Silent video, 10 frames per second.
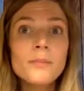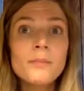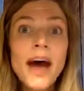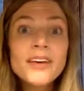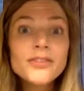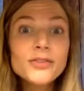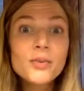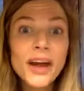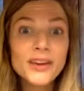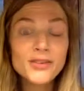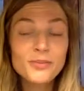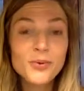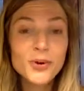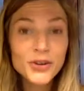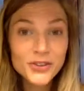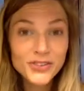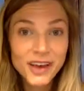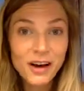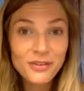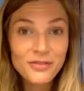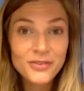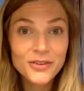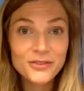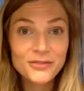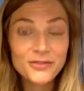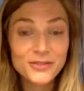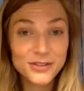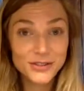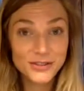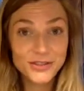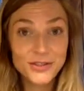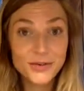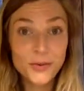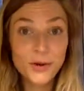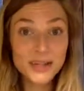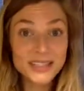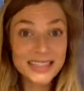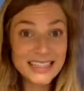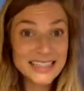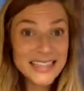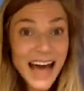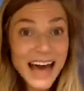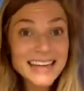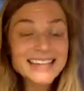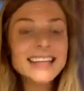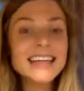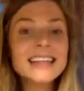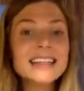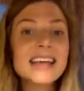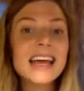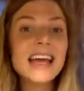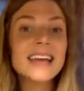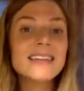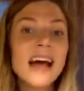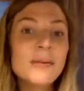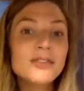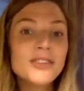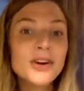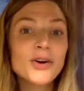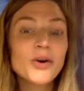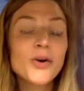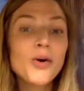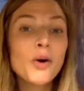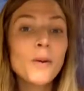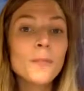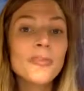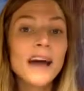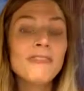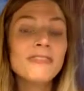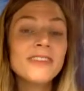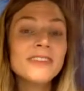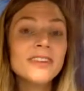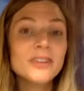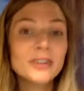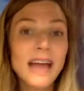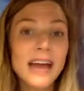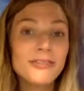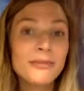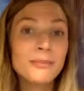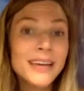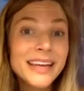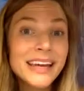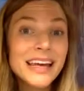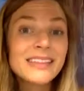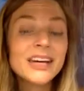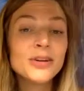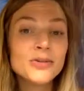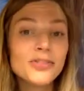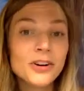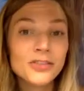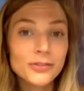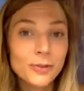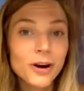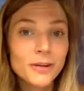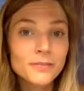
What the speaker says: best way to support yourself towards success is establishing a goal that fits in your life, meaning that you start small.